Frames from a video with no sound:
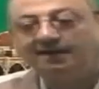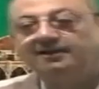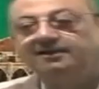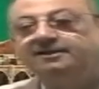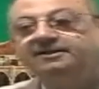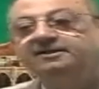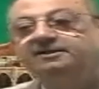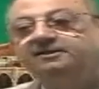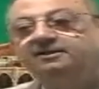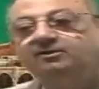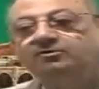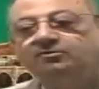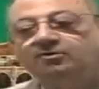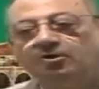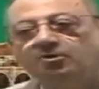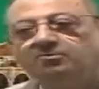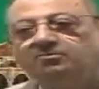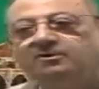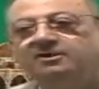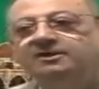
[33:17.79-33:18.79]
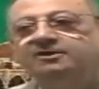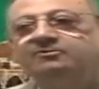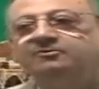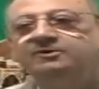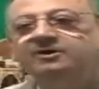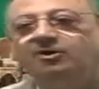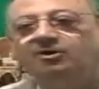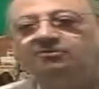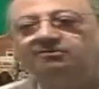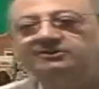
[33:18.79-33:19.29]
Ali. Now normally
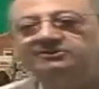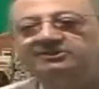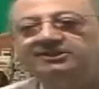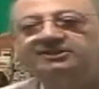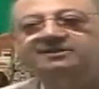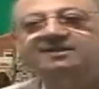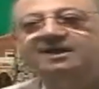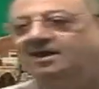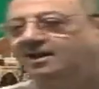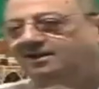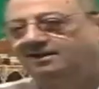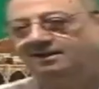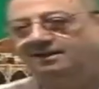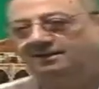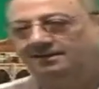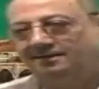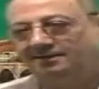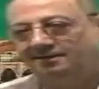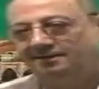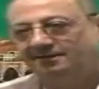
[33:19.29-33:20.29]
we always say Ta'al.